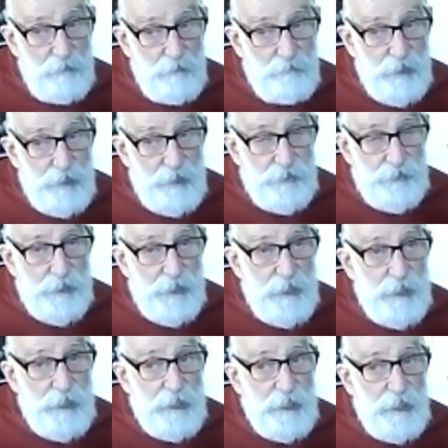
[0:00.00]
may
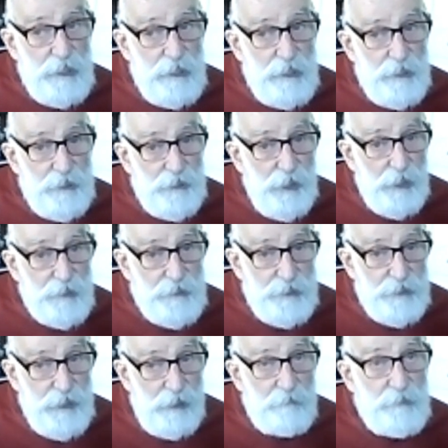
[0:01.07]
really light
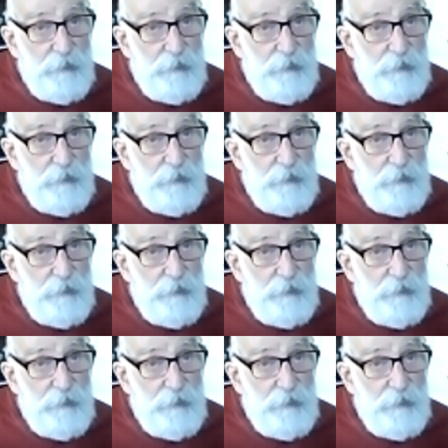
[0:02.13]
us up,